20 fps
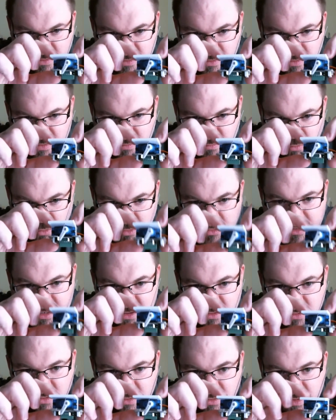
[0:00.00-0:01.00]
a
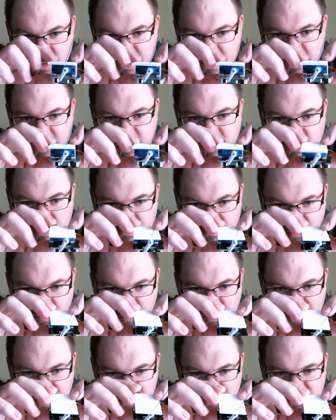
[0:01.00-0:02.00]
working unit. They don't have to
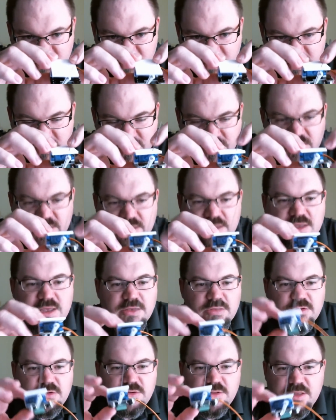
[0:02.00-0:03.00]
piece anything
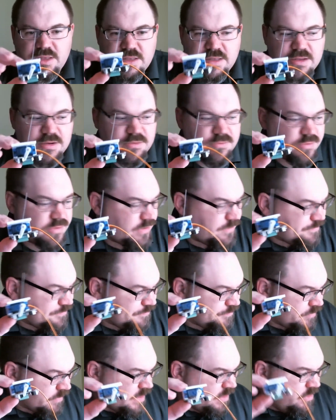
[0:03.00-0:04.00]
together. They get everything.
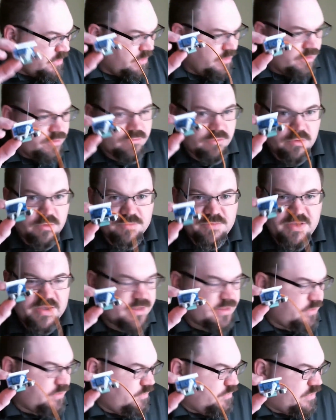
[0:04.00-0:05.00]
Well, I'm
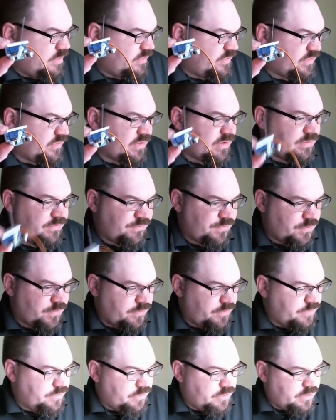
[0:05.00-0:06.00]
taking it one step
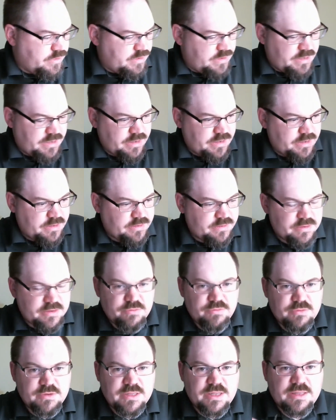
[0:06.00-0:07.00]
further, and
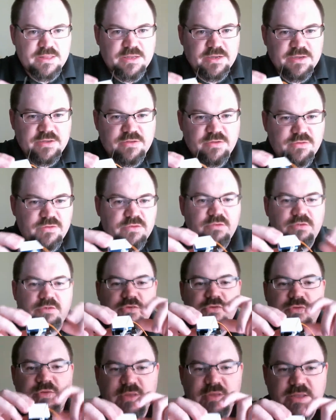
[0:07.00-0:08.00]
what I'd like to do
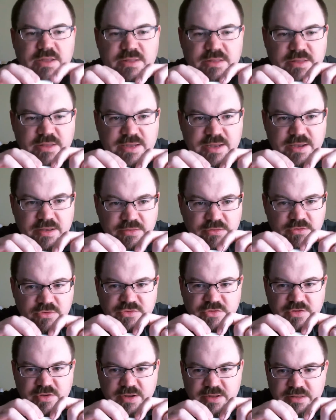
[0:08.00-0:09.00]
is the other
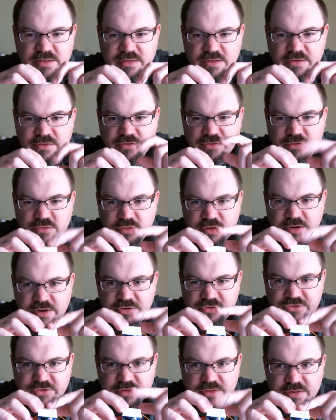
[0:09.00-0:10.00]
side of this
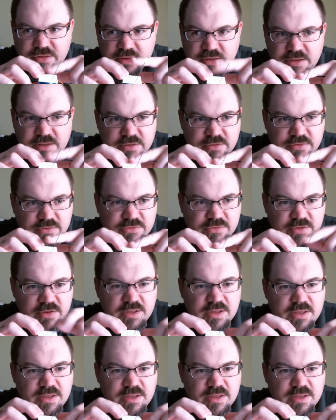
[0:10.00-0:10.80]
equation is